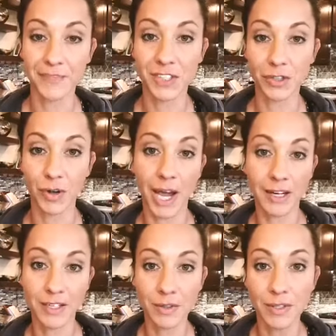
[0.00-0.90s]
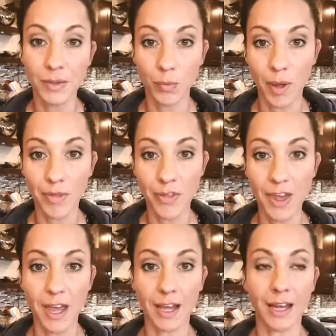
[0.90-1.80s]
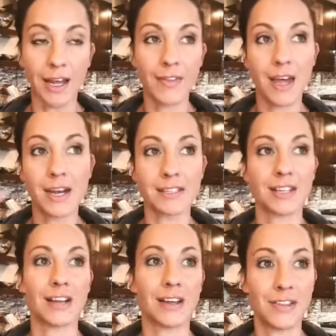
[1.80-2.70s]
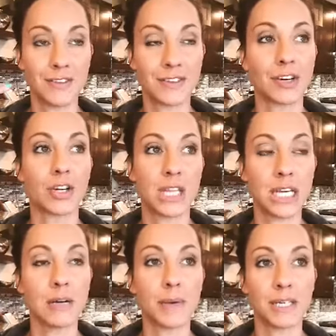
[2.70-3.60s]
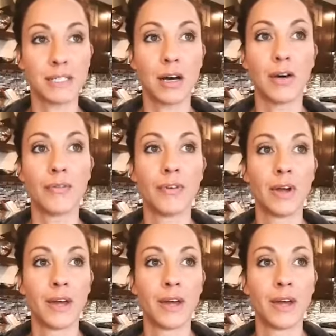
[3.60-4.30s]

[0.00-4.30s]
So gratitude is the one thing. And then I, I started thinking to myself,